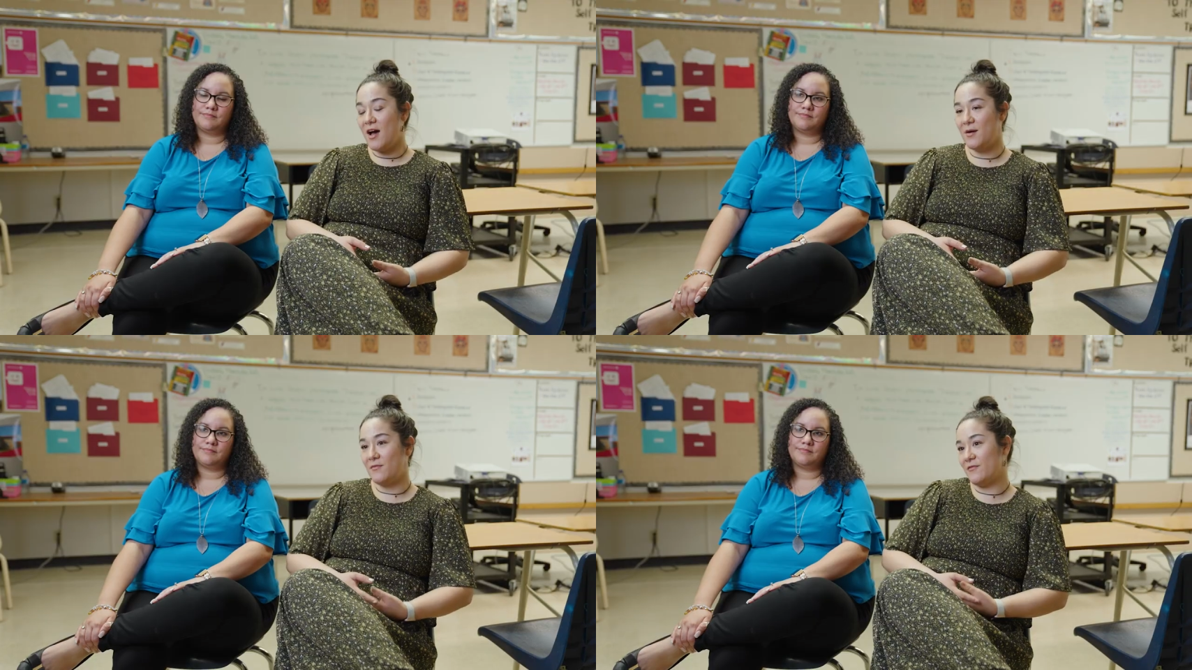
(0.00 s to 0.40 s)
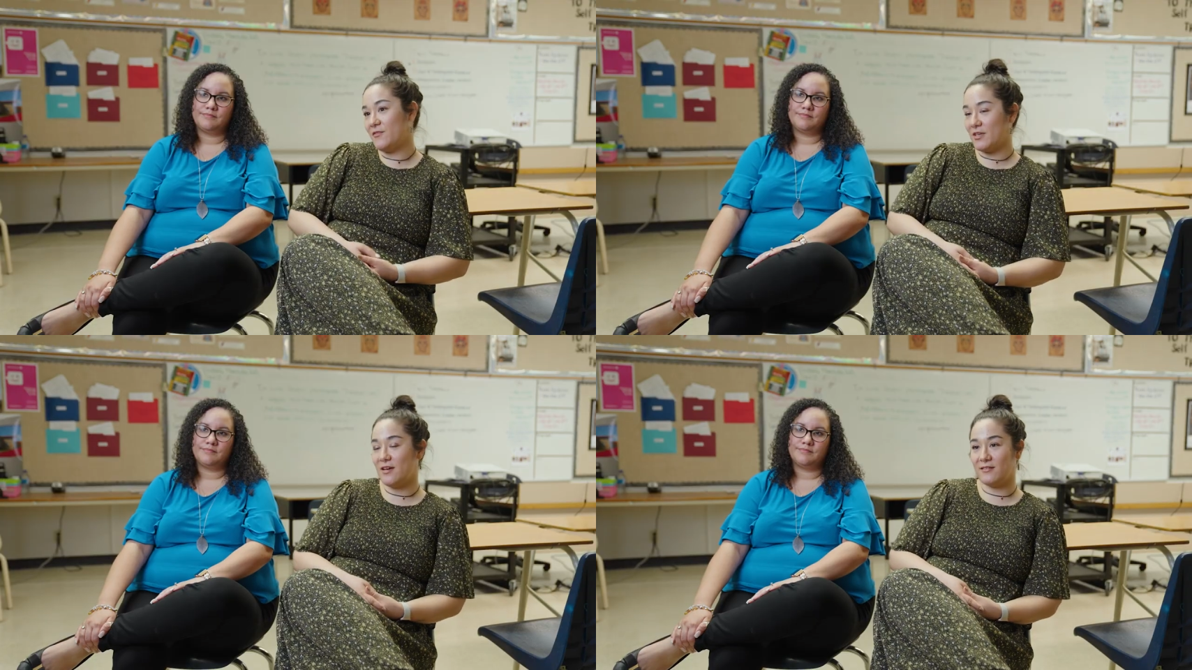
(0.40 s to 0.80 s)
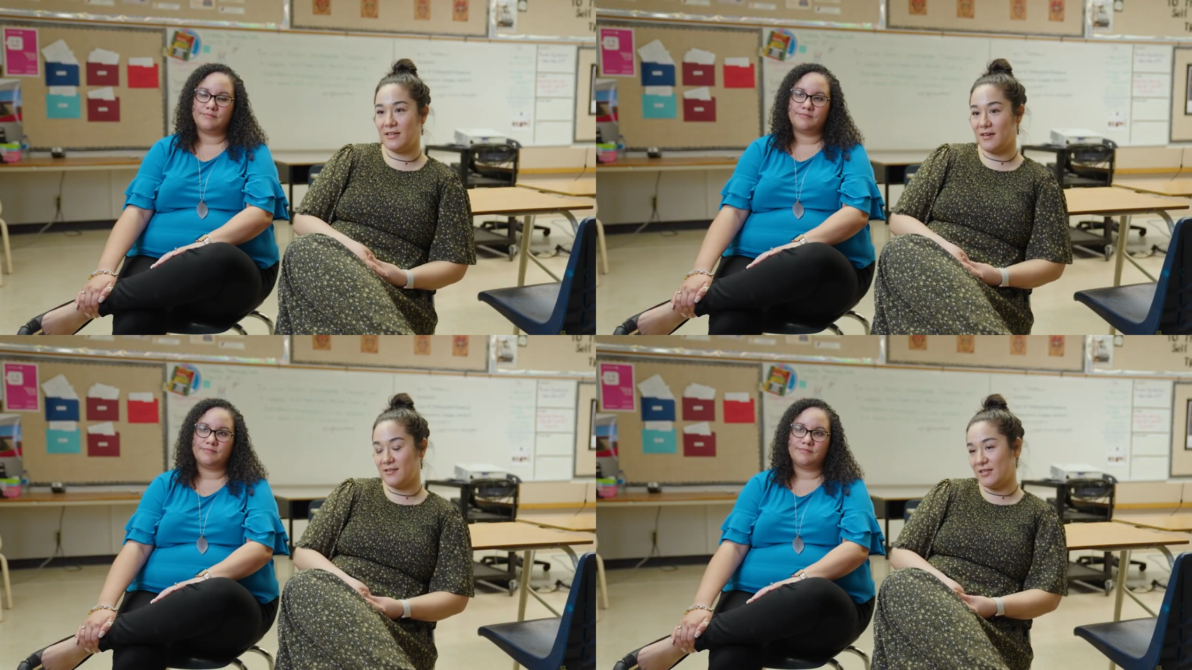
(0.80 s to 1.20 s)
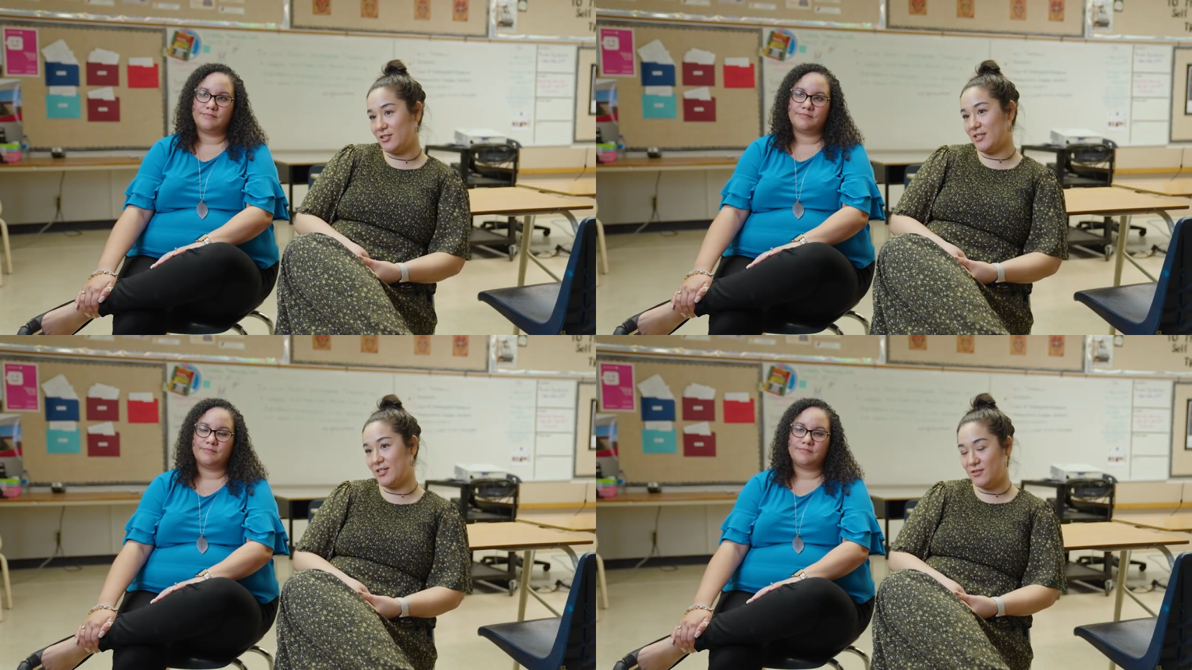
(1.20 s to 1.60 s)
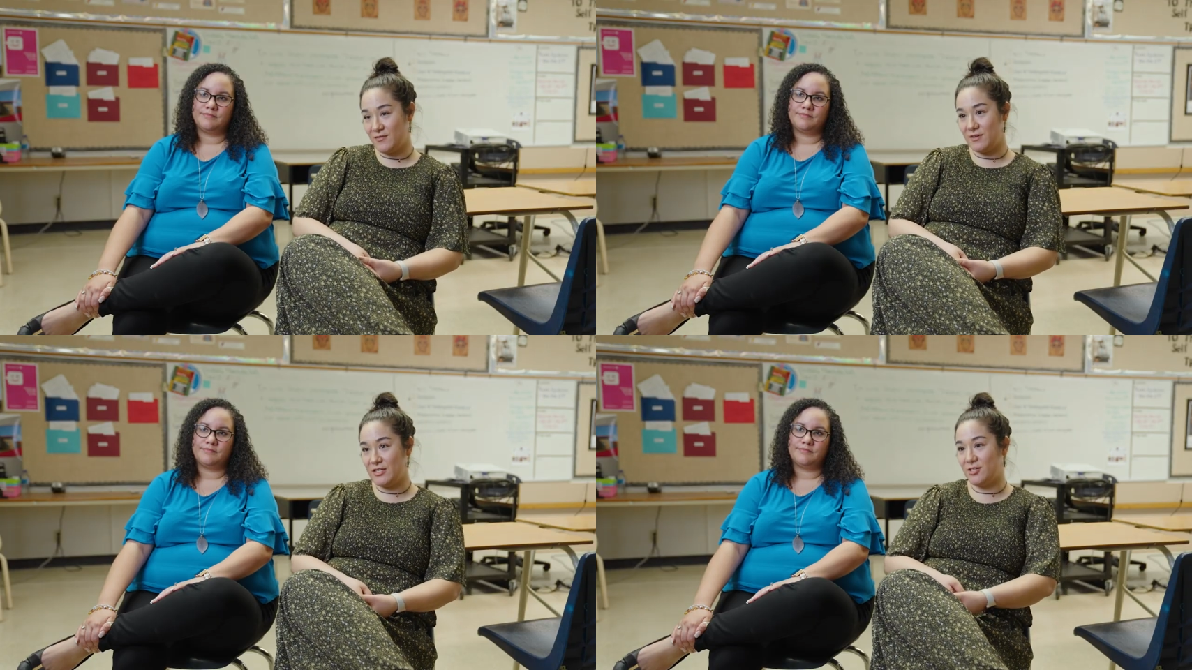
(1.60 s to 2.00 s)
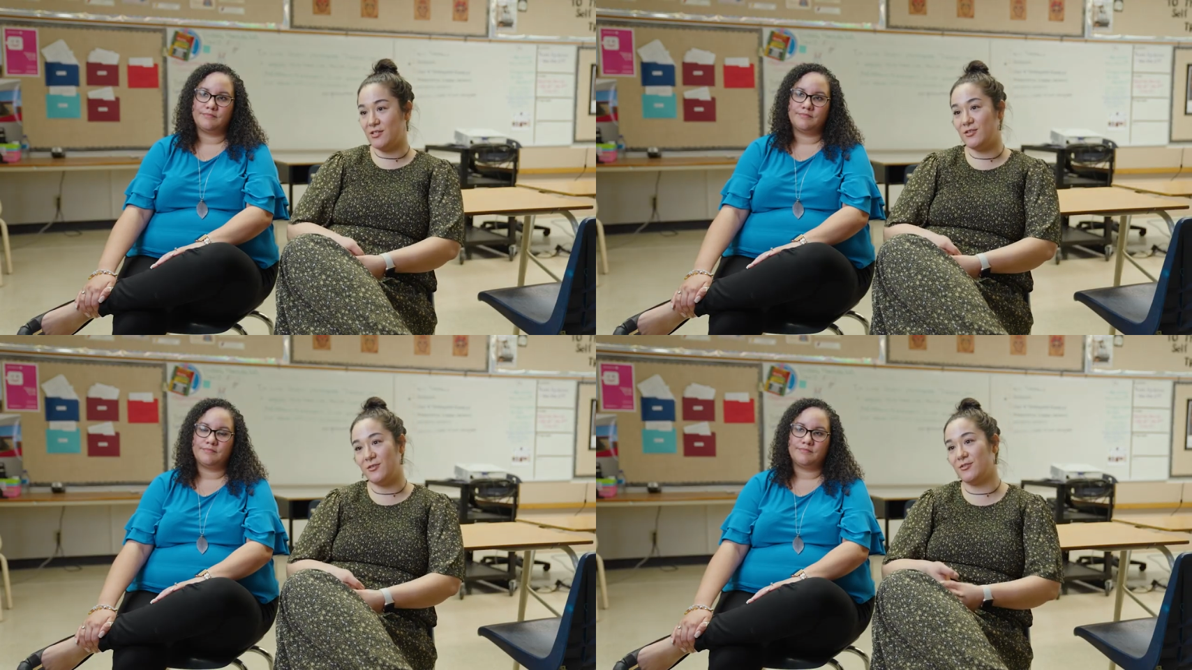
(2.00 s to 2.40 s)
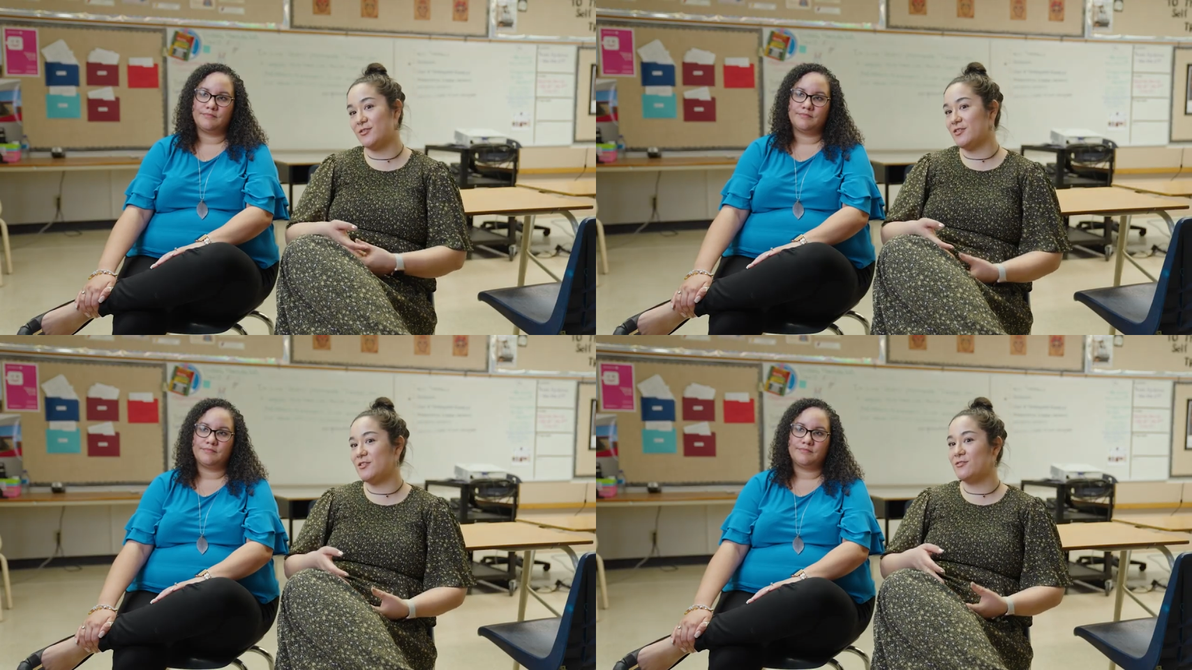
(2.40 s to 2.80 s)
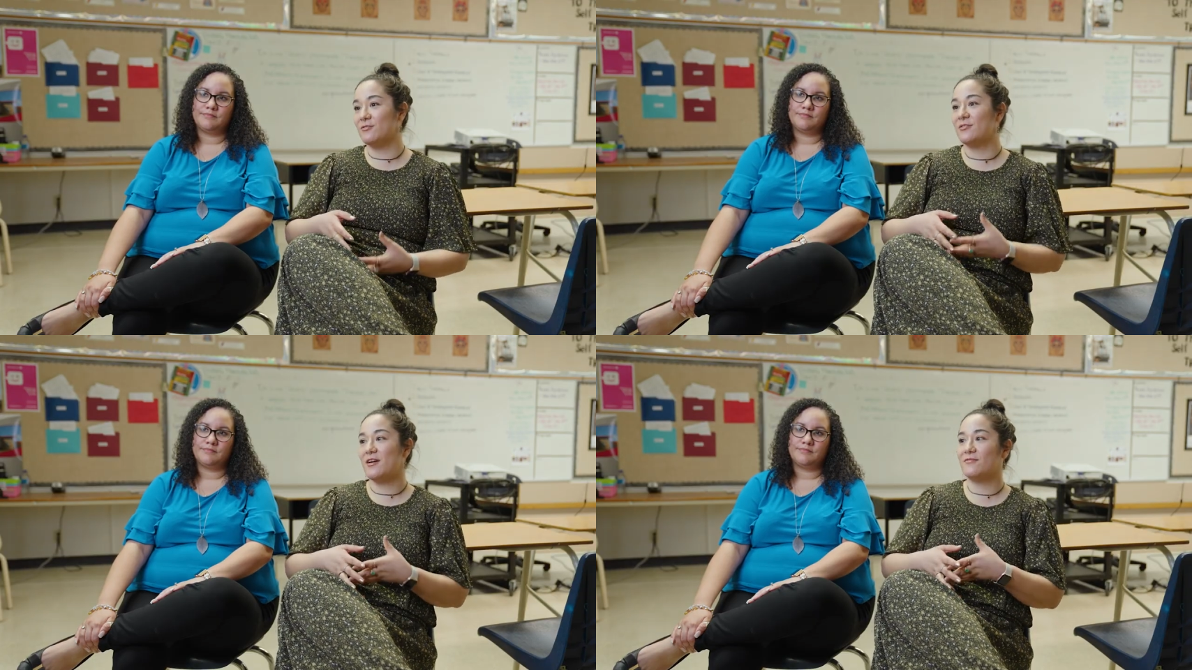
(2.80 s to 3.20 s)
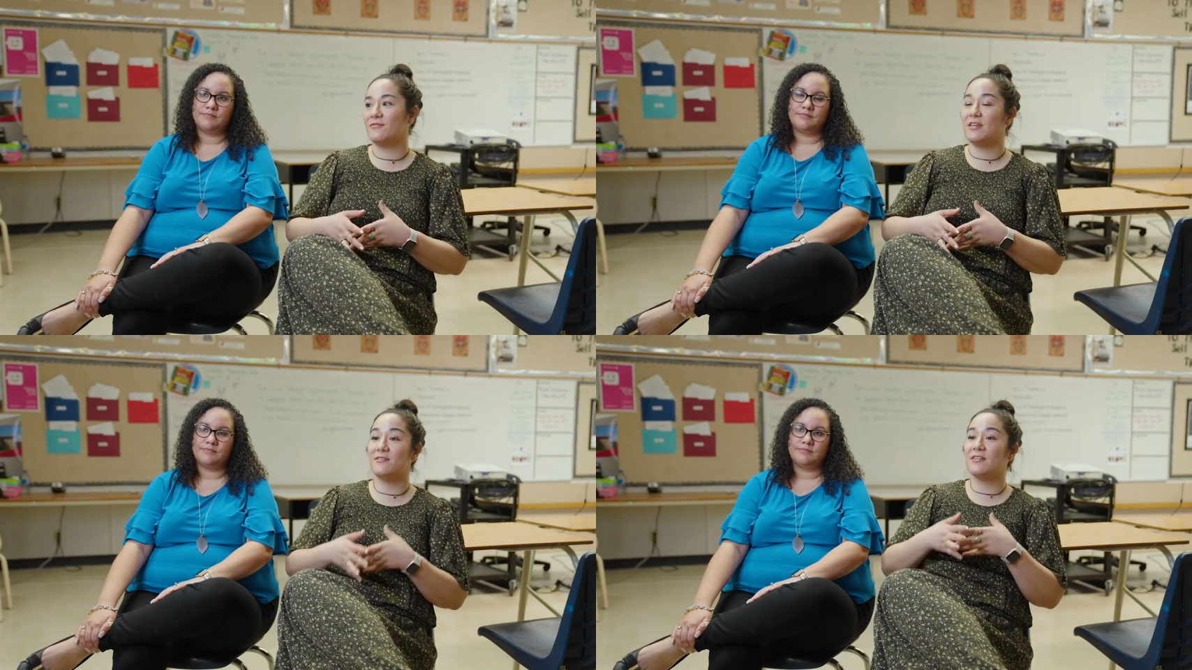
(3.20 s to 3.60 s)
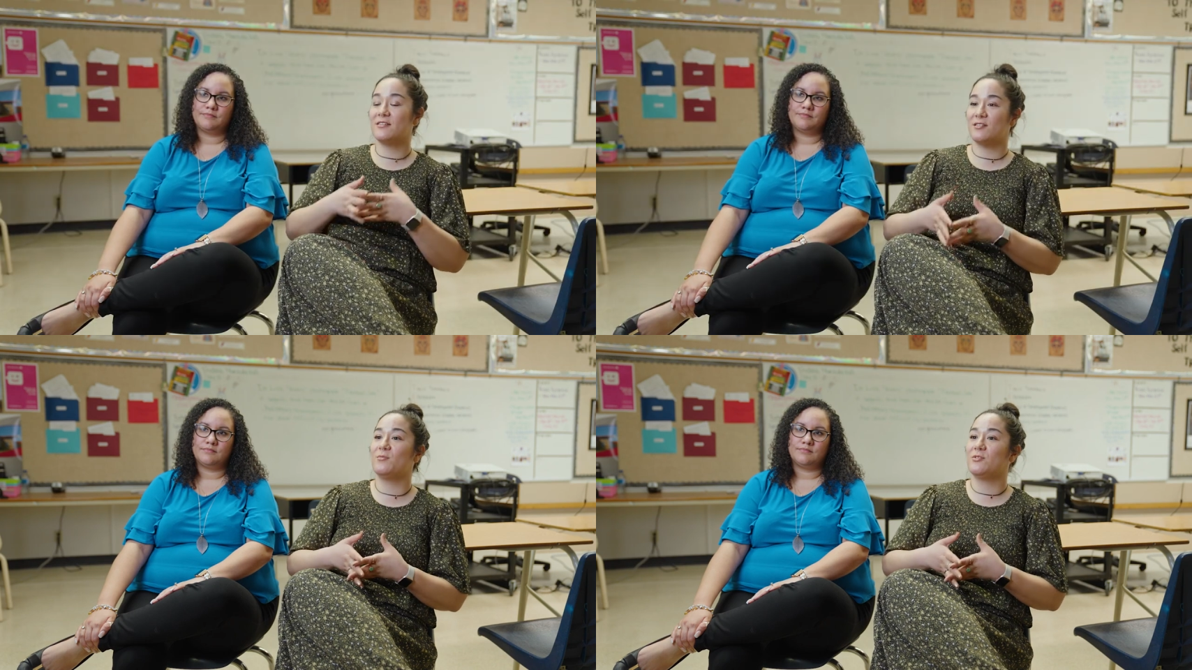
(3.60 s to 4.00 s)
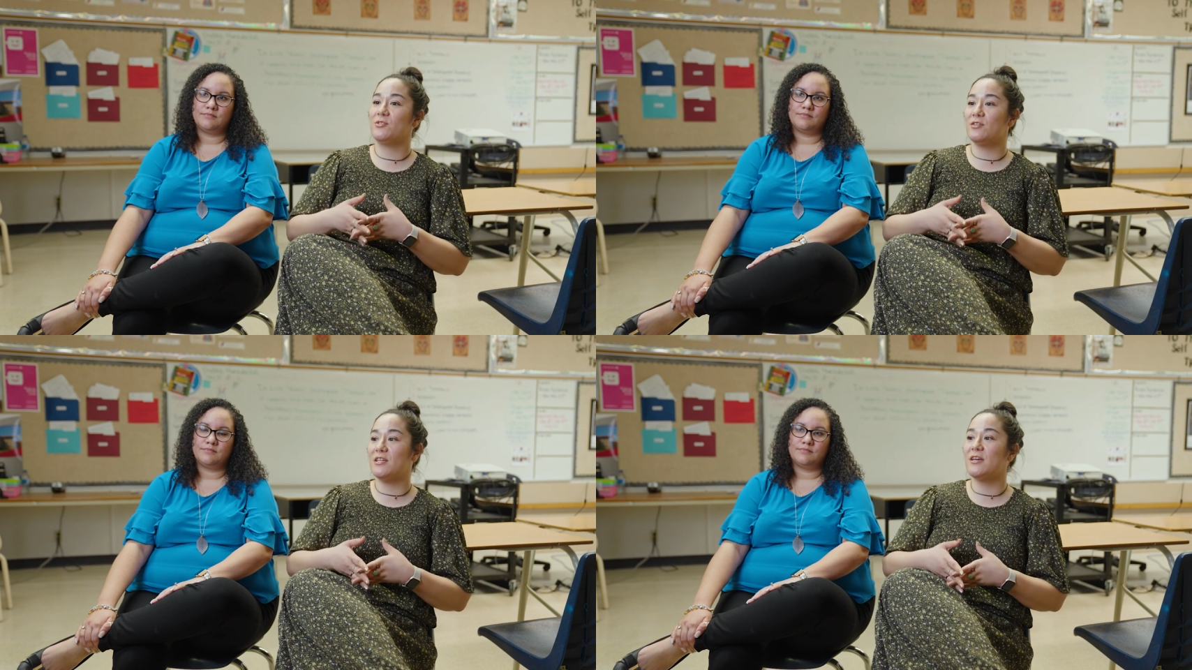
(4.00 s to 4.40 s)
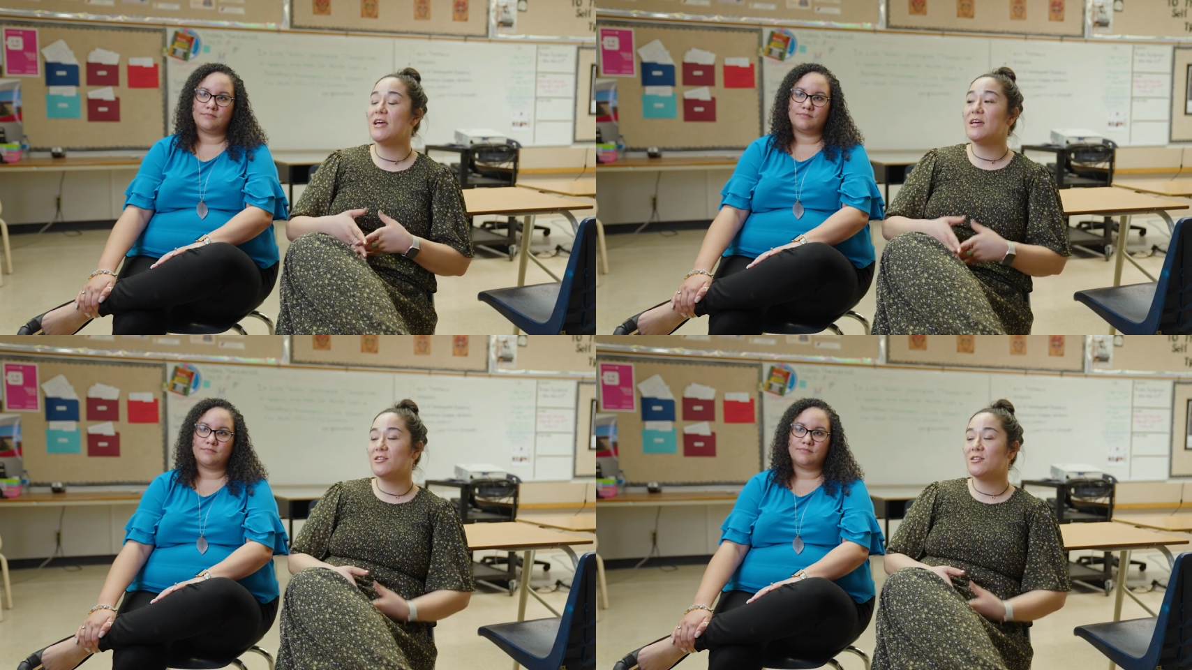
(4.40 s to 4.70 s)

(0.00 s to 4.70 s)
Speaker 1: um, for the Calgary Catholic Education Foundation and donors to have given us this opportunity